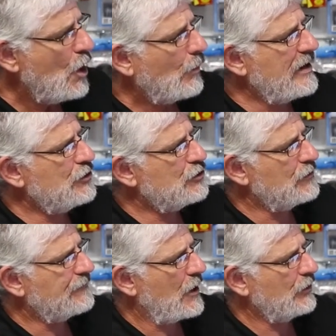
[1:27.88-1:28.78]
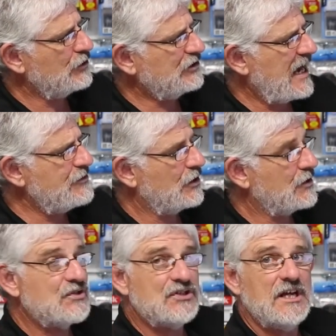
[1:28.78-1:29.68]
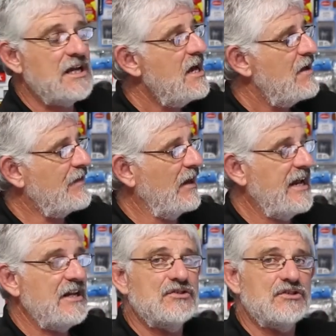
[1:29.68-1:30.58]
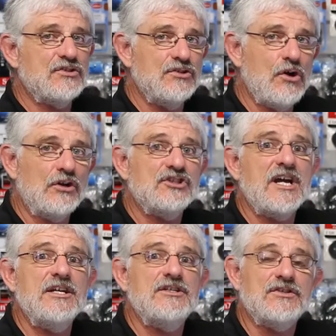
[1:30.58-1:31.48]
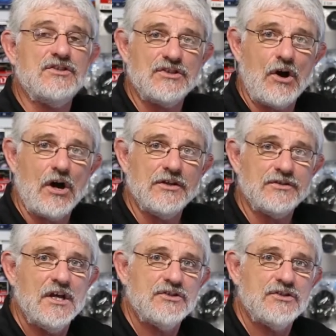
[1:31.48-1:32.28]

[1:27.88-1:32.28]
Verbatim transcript: when you do focus, as you can see, the lens does not change its size.